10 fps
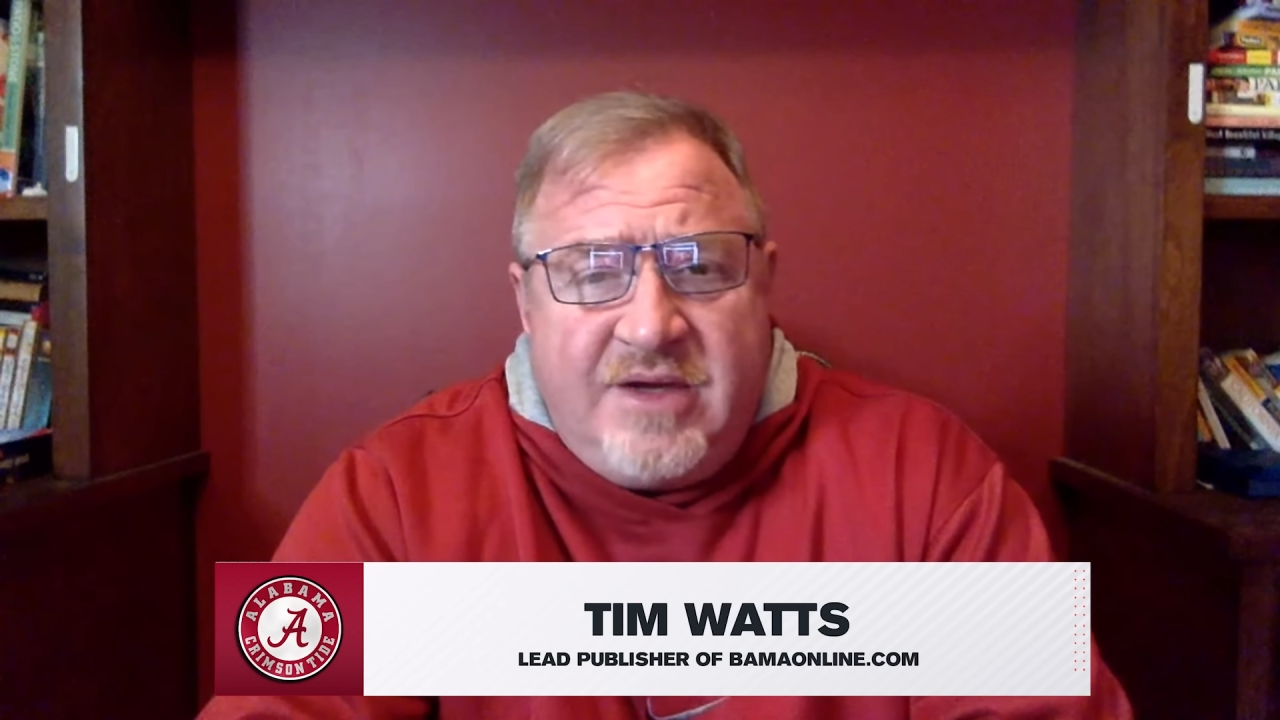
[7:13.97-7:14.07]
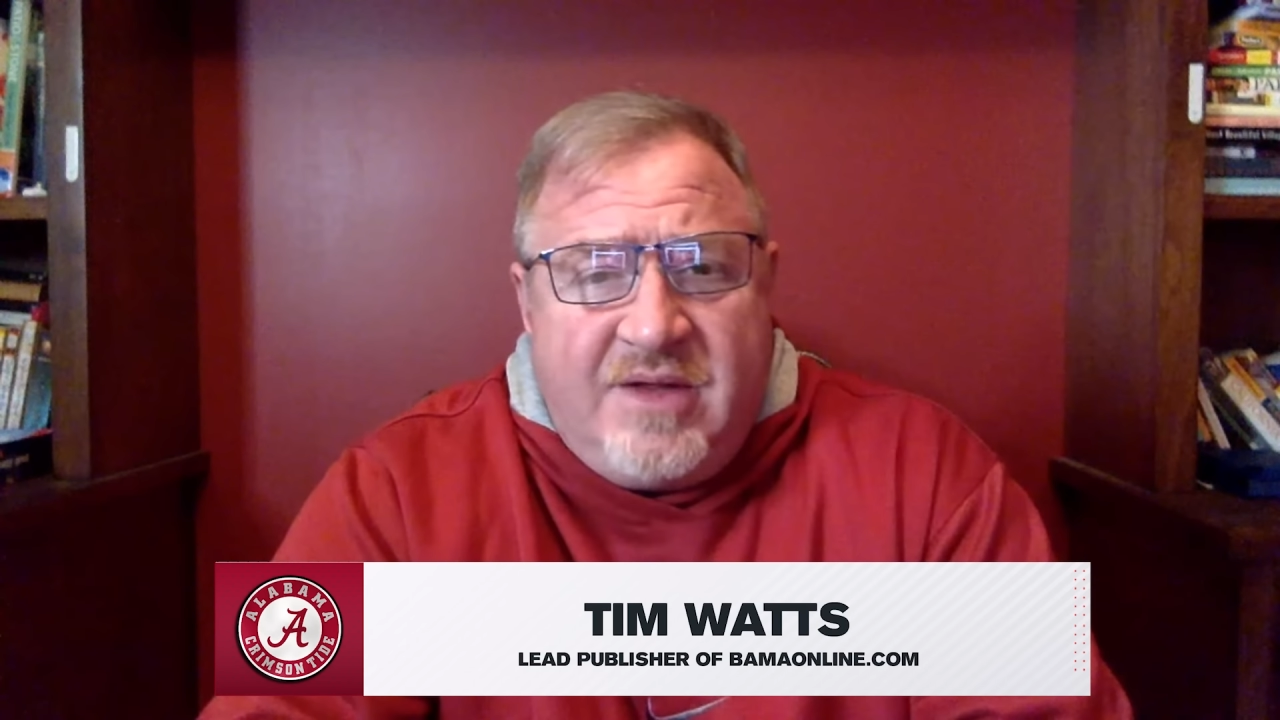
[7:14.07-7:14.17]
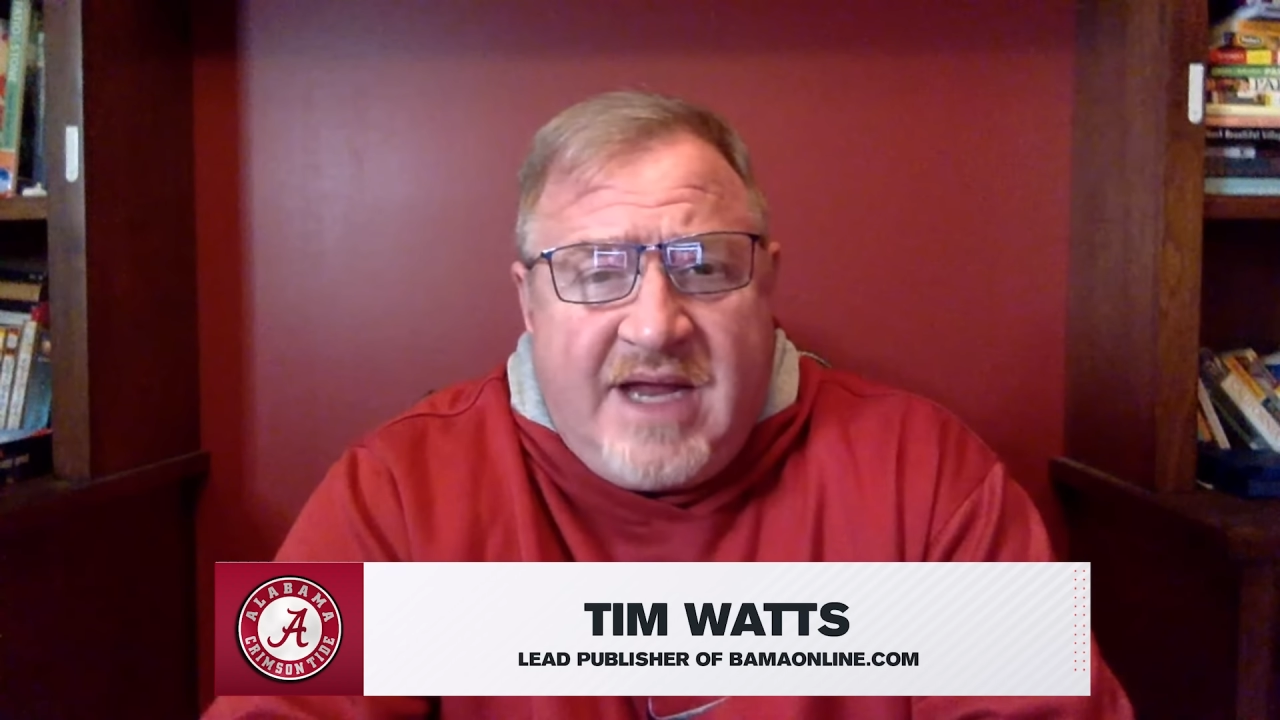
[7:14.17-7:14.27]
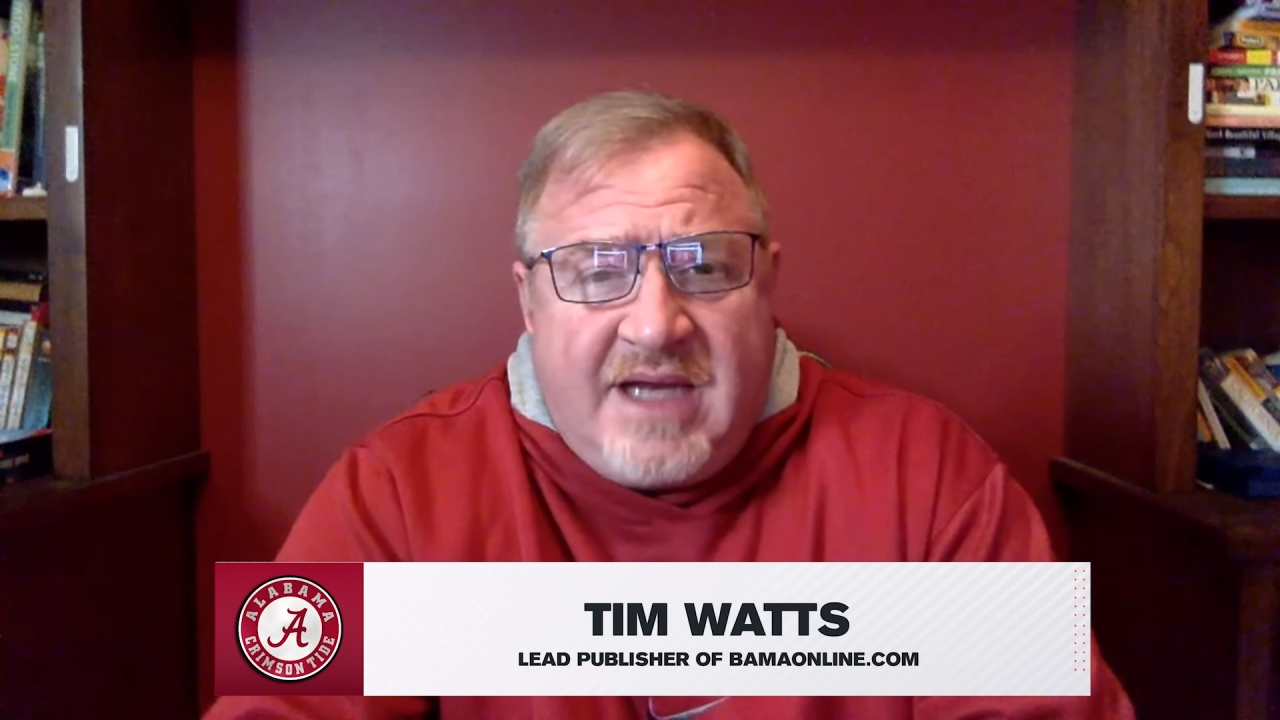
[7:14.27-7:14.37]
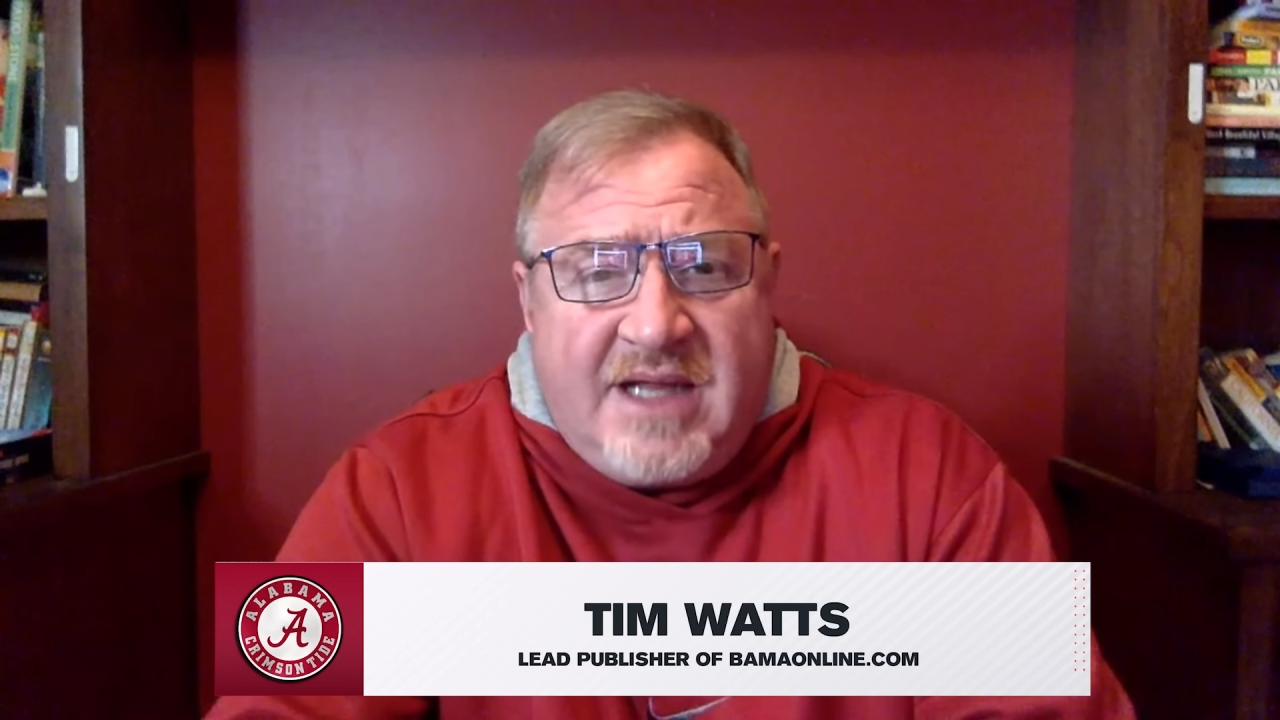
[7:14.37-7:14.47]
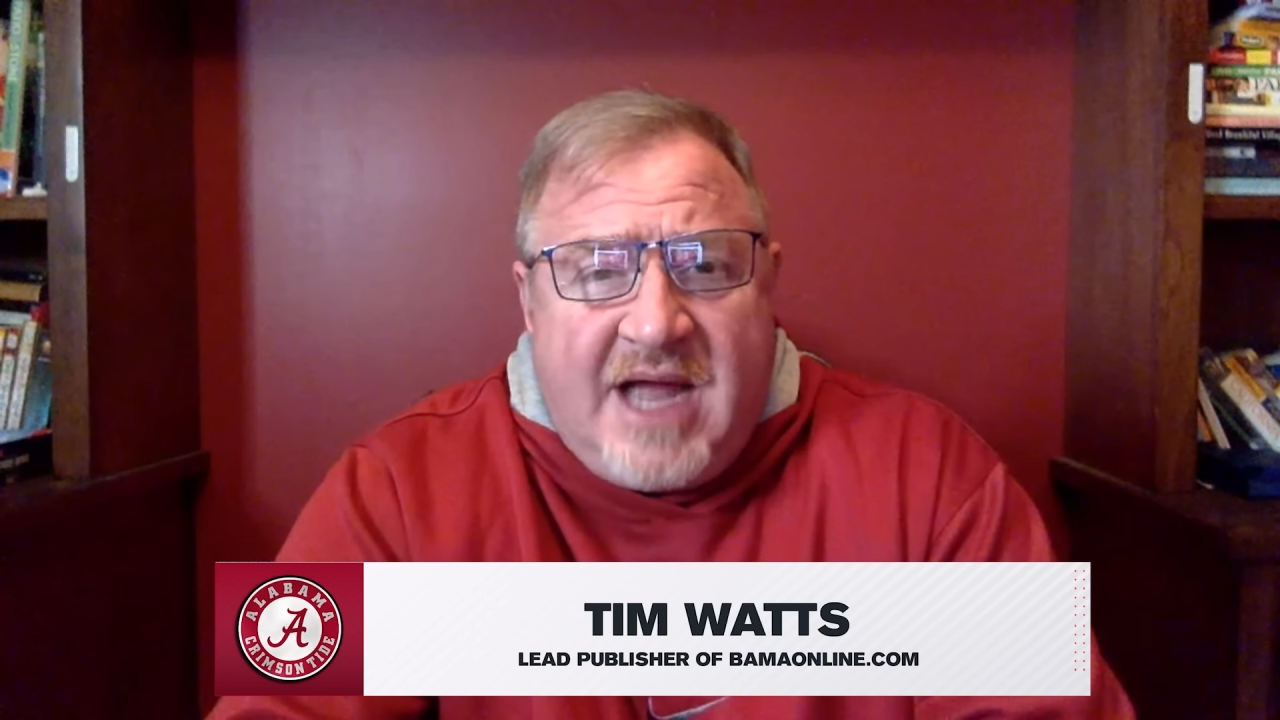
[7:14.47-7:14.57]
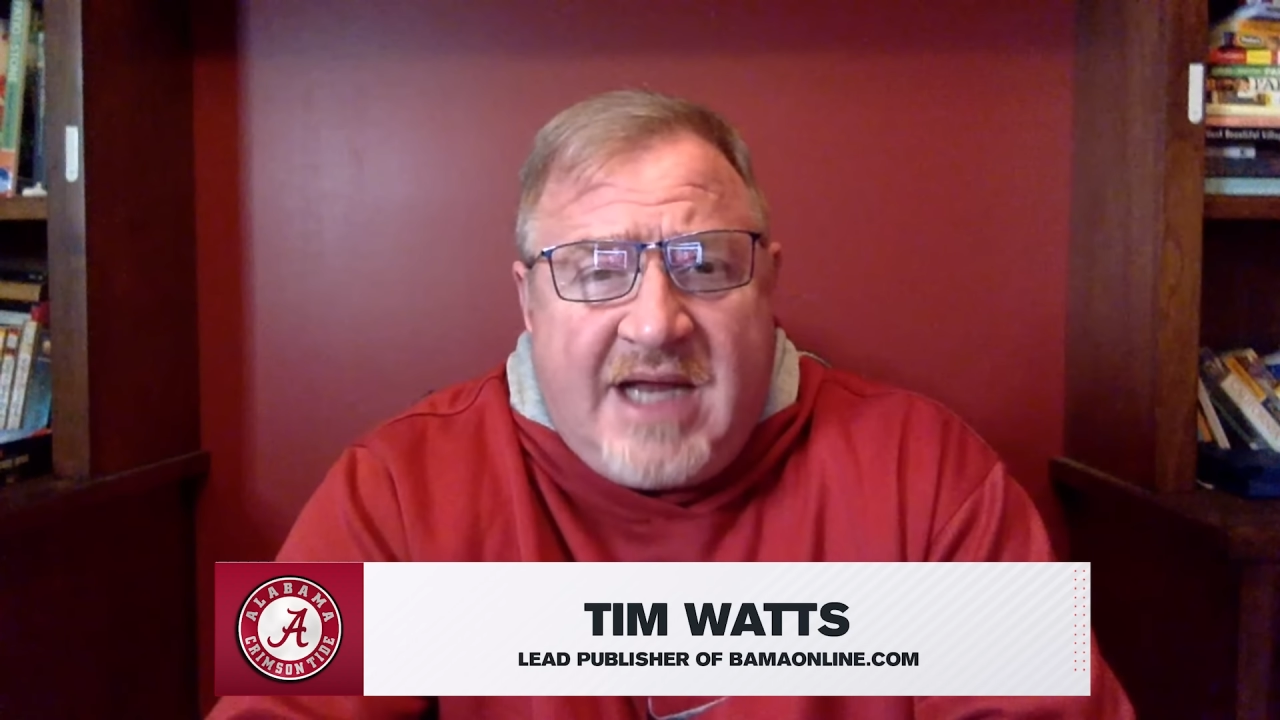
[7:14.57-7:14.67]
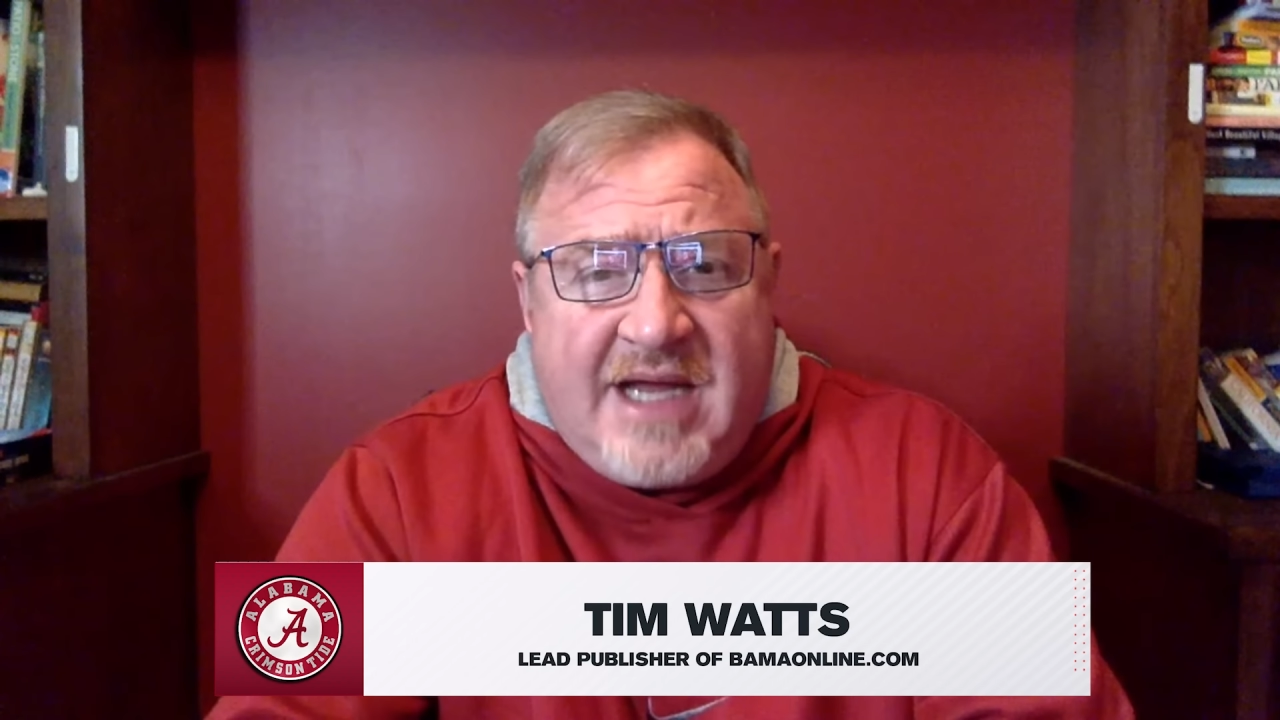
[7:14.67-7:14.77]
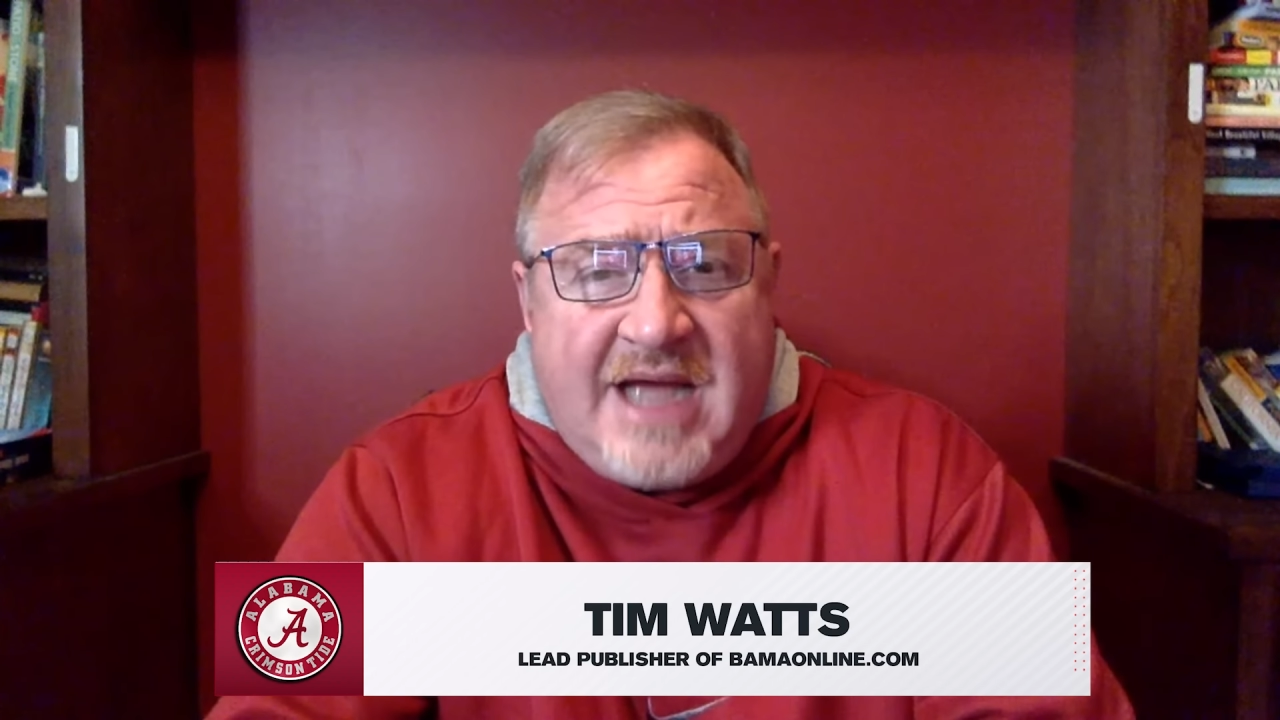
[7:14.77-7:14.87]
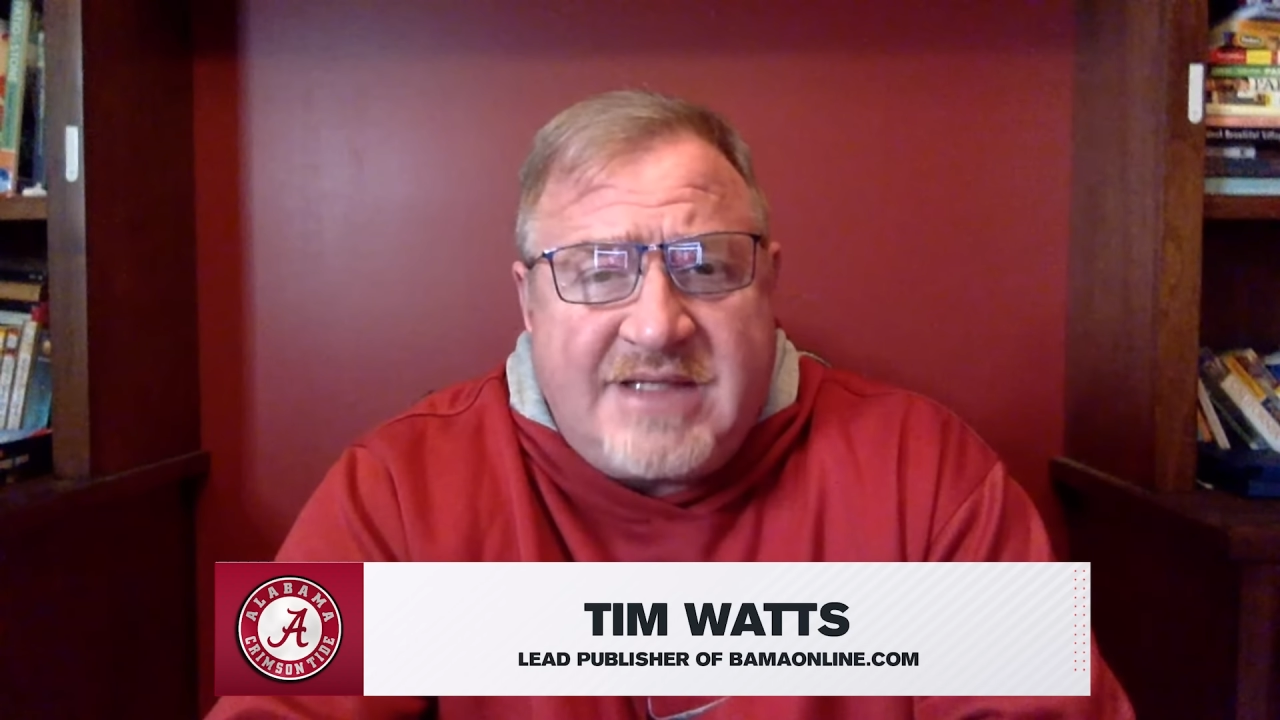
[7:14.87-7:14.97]
You know, they got a lot
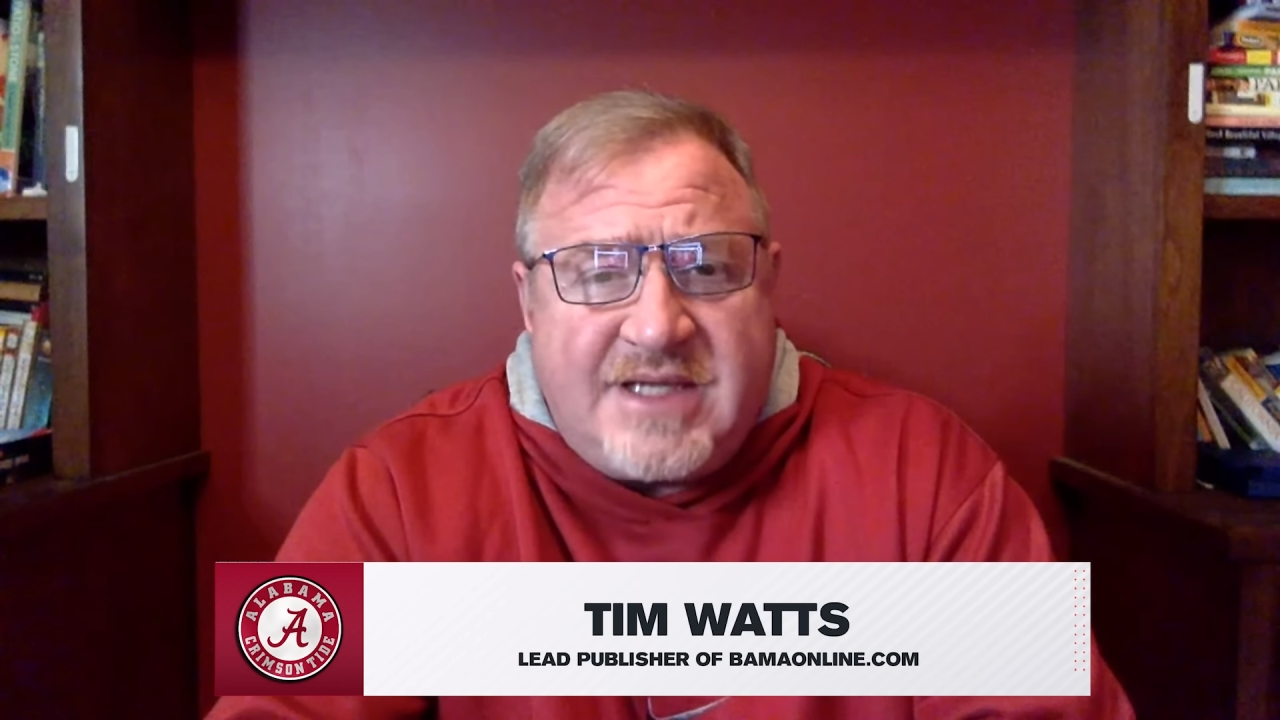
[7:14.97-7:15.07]
of guys